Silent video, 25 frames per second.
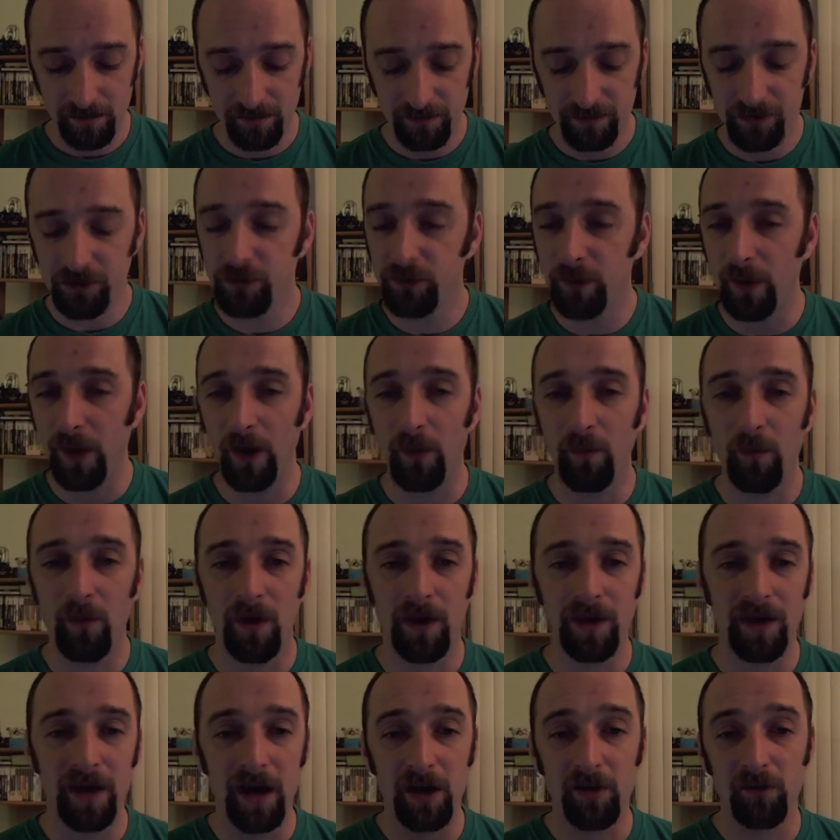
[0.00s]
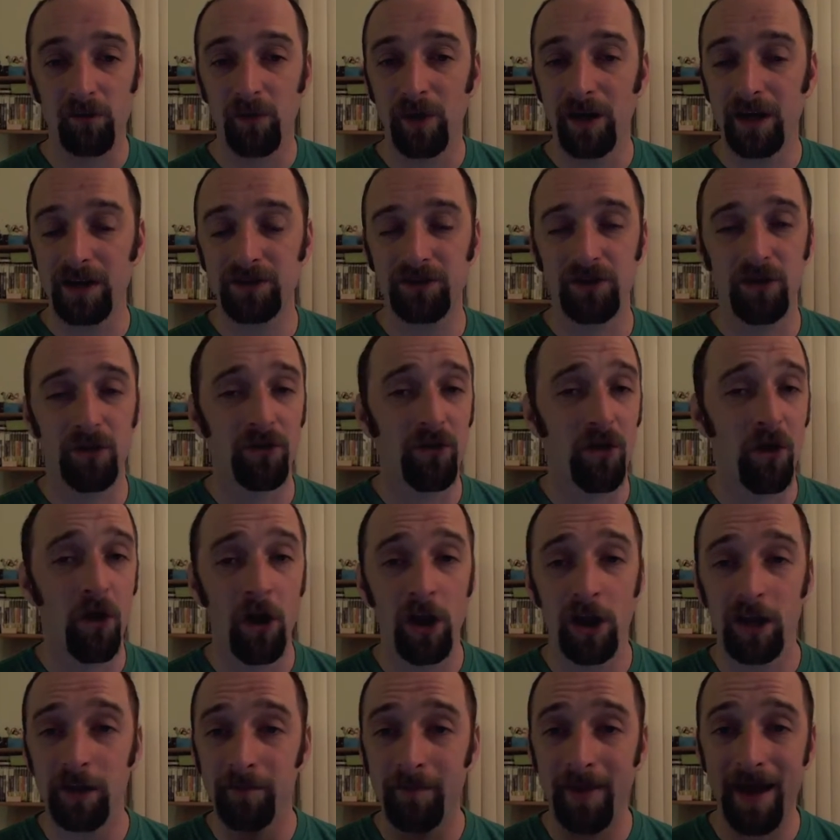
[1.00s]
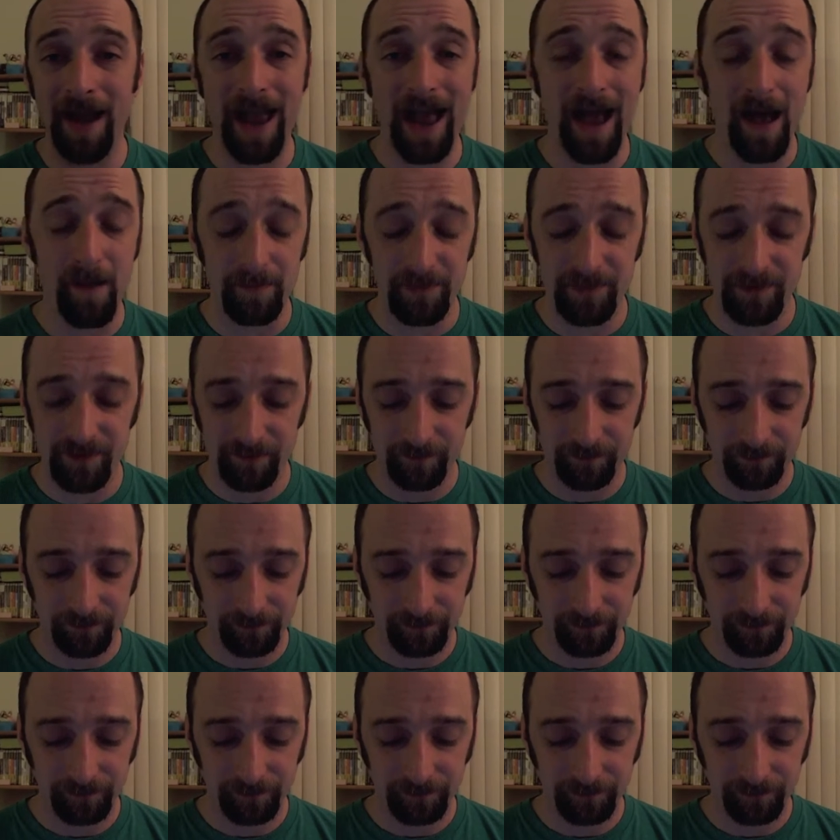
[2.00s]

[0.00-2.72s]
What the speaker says: Square one. I reinstalled all of my apps